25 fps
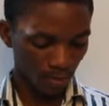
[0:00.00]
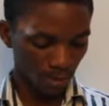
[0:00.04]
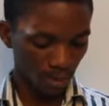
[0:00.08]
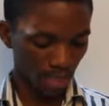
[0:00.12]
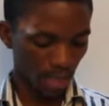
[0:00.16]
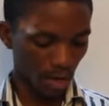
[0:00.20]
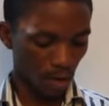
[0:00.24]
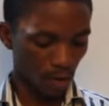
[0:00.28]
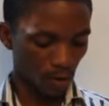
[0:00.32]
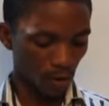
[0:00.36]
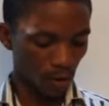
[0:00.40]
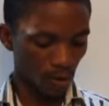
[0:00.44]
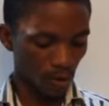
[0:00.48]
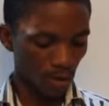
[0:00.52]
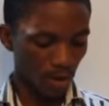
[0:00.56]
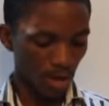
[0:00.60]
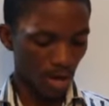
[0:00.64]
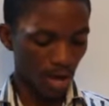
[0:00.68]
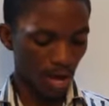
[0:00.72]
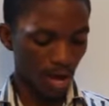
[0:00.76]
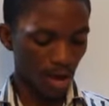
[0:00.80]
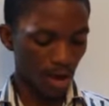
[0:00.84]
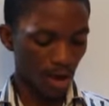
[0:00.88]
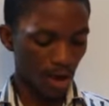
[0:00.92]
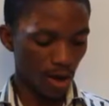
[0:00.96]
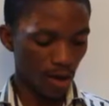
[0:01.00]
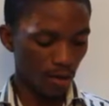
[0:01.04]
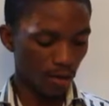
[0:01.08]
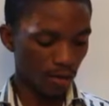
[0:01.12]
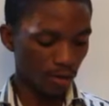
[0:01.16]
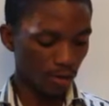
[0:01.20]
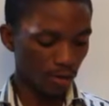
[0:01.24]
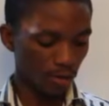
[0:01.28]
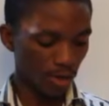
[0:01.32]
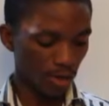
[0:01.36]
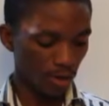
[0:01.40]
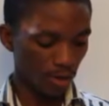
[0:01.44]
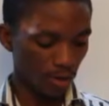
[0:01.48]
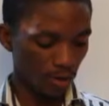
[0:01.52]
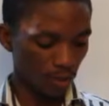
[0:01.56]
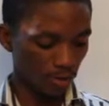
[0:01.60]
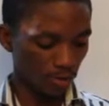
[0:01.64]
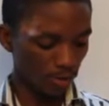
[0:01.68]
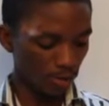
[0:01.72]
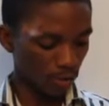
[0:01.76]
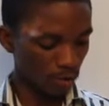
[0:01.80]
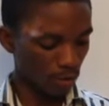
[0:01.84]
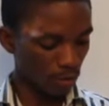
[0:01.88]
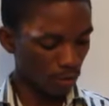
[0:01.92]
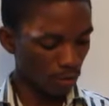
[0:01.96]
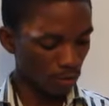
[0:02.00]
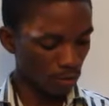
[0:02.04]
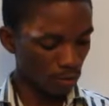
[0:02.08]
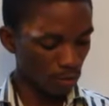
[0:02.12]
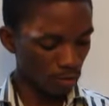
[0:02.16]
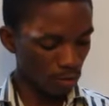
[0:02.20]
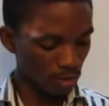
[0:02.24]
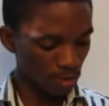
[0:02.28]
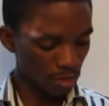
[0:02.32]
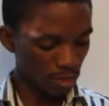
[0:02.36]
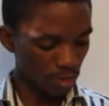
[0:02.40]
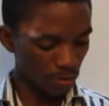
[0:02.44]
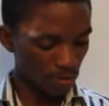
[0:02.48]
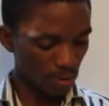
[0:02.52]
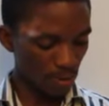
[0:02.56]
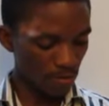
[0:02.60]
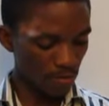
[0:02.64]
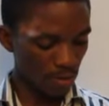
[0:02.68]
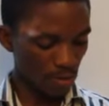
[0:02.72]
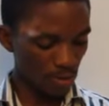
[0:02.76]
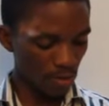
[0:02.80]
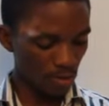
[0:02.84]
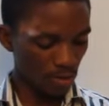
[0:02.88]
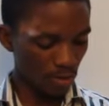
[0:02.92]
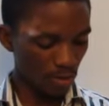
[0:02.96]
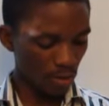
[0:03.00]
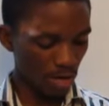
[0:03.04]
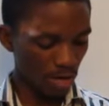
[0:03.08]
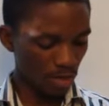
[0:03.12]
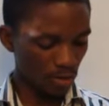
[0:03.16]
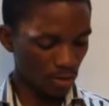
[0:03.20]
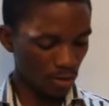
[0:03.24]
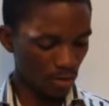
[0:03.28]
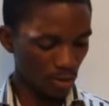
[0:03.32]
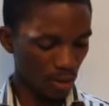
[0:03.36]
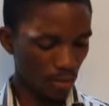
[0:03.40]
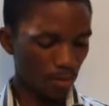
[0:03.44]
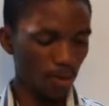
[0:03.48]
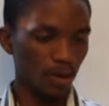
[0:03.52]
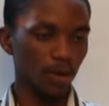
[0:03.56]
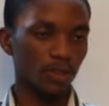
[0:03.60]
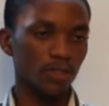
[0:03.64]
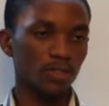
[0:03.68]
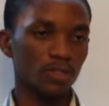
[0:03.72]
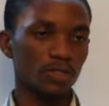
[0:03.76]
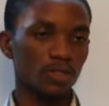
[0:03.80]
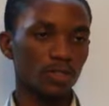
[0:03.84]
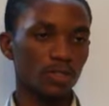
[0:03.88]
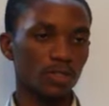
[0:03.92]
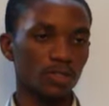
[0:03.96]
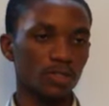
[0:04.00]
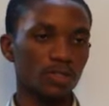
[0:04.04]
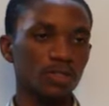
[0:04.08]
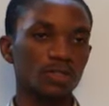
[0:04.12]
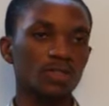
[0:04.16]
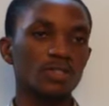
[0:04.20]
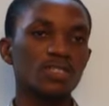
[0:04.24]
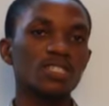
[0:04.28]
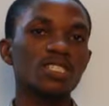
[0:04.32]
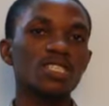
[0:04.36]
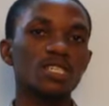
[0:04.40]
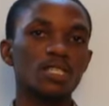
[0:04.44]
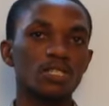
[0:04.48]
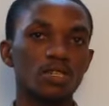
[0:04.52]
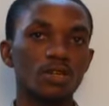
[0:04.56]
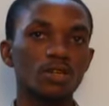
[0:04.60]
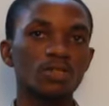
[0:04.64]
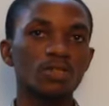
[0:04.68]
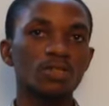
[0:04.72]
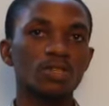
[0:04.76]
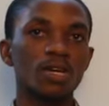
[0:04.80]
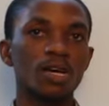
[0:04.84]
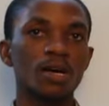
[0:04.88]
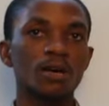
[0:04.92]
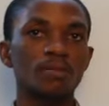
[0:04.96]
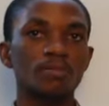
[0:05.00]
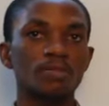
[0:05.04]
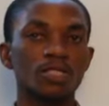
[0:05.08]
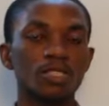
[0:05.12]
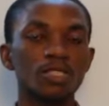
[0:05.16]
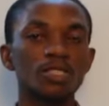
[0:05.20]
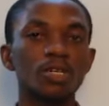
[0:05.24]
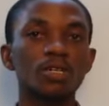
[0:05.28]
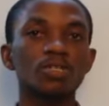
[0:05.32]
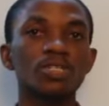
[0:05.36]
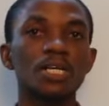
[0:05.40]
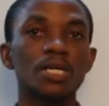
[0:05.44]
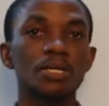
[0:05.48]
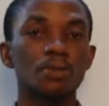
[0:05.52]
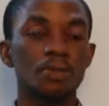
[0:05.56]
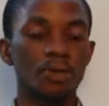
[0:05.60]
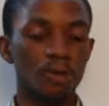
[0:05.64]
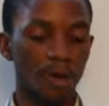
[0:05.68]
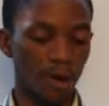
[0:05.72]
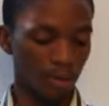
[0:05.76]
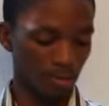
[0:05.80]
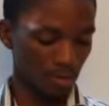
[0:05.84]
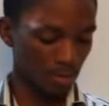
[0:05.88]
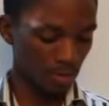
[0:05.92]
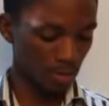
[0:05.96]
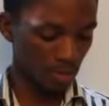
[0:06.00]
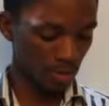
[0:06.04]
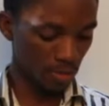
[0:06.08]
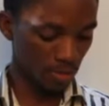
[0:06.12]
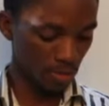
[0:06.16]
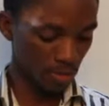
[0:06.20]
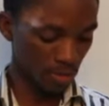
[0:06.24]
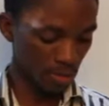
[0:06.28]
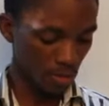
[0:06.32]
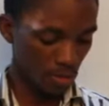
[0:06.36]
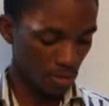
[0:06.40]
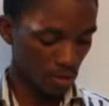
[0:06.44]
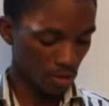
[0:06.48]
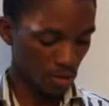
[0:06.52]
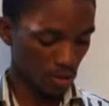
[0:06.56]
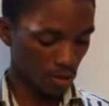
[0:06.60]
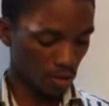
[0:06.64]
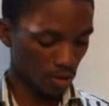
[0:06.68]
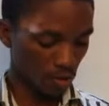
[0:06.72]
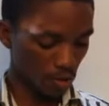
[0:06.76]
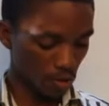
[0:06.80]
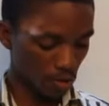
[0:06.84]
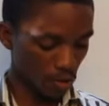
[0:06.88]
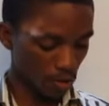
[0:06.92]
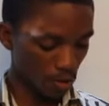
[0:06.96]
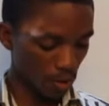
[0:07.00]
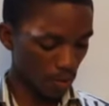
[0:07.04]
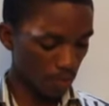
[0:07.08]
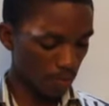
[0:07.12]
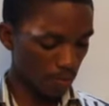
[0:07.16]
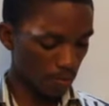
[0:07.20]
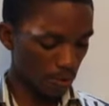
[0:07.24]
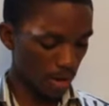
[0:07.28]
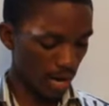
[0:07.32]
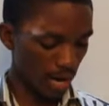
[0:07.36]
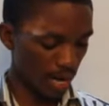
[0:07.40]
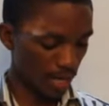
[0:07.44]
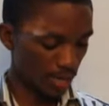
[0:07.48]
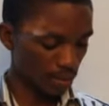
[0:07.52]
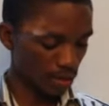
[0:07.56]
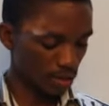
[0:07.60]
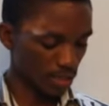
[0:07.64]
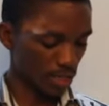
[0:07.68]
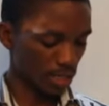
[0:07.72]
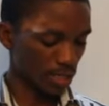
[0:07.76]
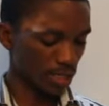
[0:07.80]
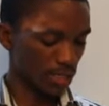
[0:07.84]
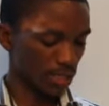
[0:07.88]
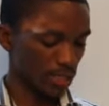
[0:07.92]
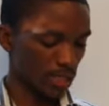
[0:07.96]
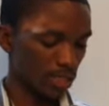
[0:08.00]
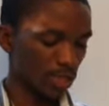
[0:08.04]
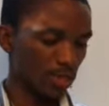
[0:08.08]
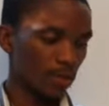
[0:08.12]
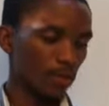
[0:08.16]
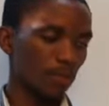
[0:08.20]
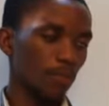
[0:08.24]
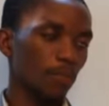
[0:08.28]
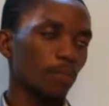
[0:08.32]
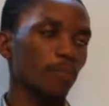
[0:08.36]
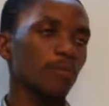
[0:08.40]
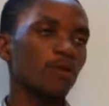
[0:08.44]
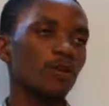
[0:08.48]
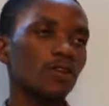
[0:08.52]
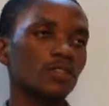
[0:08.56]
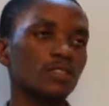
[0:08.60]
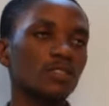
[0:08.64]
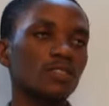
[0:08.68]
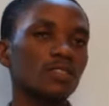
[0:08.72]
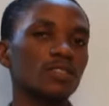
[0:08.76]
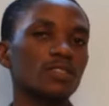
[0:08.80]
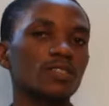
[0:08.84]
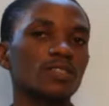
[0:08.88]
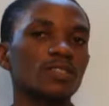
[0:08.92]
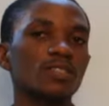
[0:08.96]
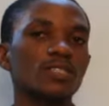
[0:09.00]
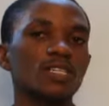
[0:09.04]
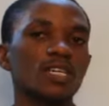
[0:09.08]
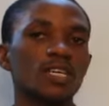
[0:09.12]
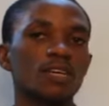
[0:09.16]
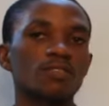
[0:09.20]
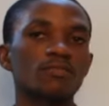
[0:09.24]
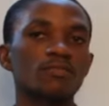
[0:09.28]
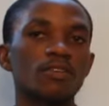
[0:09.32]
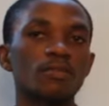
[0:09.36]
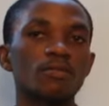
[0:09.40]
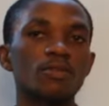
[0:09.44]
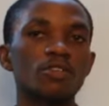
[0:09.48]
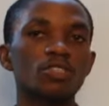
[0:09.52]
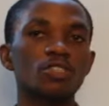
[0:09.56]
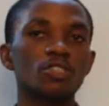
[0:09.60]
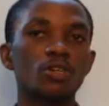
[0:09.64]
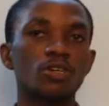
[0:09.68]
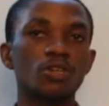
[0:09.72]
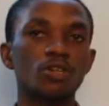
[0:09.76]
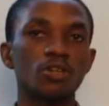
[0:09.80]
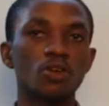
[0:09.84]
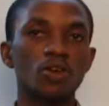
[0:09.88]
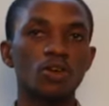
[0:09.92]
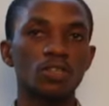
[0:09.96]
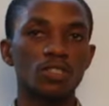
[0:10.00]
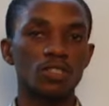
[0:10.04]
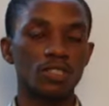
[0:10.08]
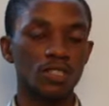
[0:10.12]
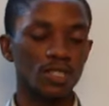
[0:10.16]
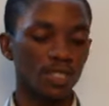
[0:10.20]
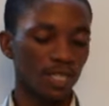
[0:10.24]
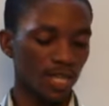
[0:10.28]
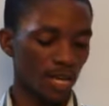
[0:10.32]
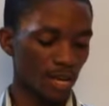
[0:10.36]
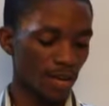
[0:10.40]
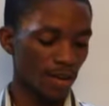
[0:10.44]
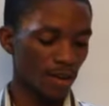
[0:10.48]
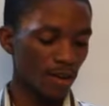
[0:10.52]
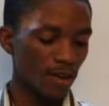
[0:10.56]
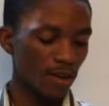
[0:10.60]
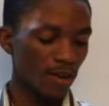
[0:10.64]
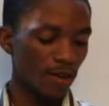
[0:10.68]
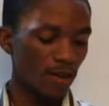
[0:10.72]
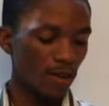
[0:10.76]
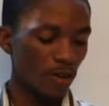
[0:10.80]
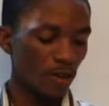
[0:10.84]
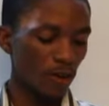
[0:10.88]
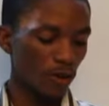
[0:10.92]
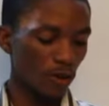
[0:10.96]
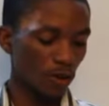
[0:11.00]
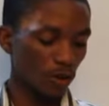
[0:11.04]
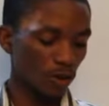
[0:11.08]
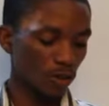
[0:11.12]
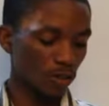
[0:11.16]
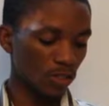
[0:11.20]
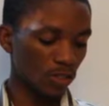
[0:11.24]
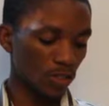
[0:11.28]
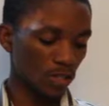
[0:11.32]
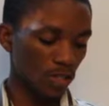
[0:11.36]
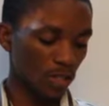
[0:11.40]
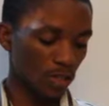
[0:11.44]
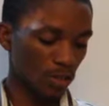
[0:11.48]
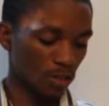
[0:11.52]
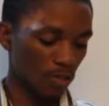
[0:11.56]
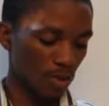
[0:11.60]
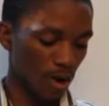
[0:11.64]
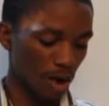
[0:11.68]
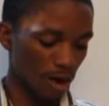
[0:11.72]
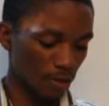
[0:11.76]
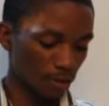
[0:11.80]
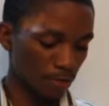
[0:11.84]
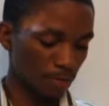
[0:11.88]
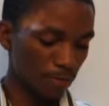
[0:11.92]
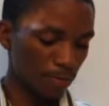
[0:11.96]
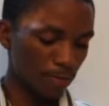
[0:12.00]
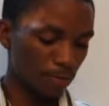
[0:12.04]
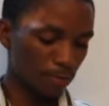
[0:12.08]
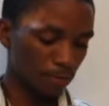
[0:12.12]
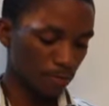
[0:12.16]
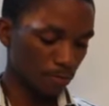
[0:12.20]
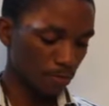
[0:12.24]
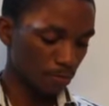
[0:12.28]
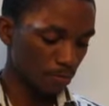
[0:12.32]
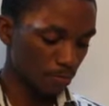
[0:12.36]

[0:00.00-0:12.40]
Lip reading: Now, on concluding, maybe you get to about 600 grams, you could stop and you can plot the information gotten there on a graph.